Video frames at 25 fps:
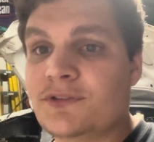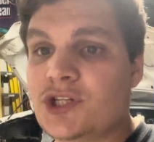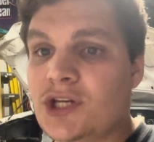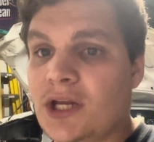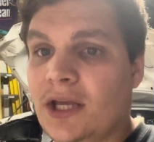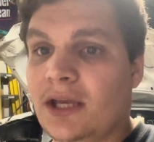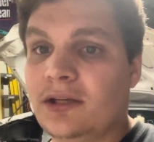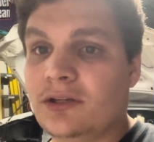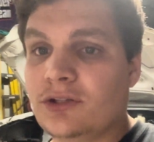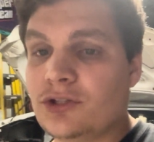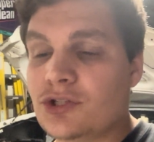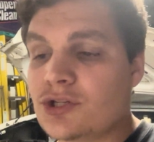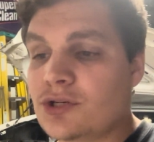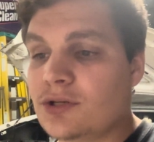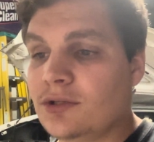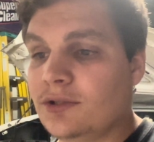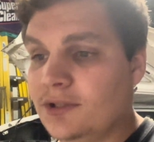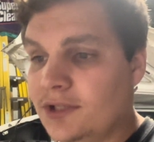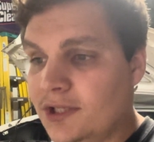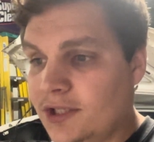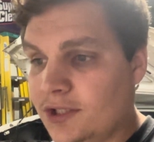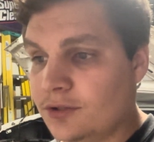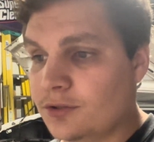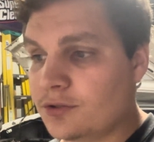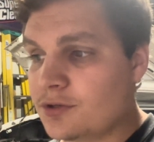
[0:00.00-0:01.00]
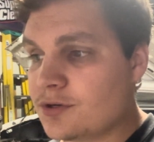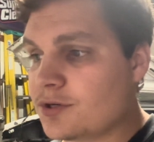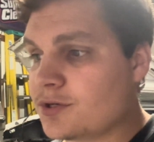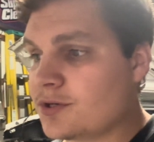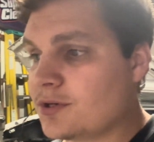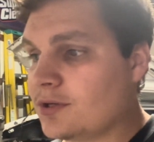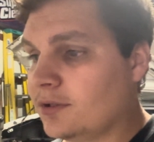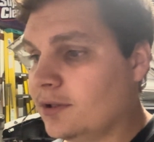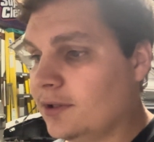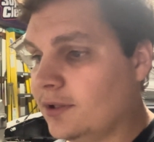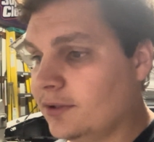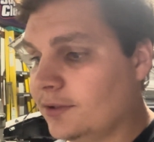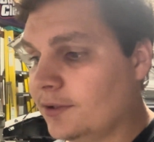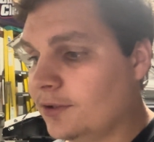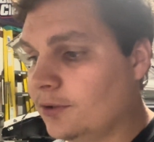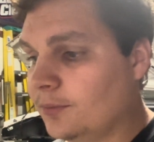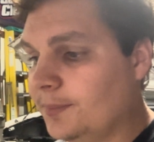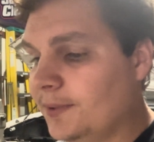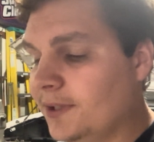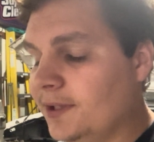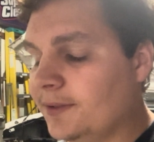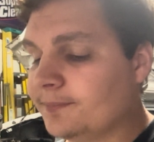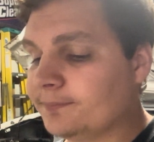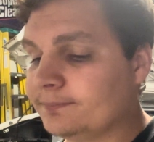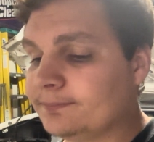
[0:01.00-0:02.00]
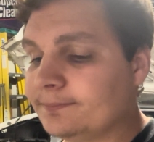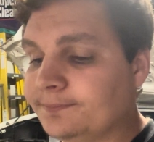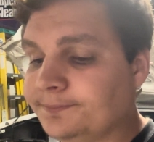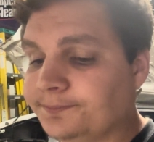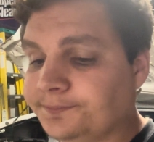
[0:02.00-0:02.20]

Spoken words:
changed gears a little bit.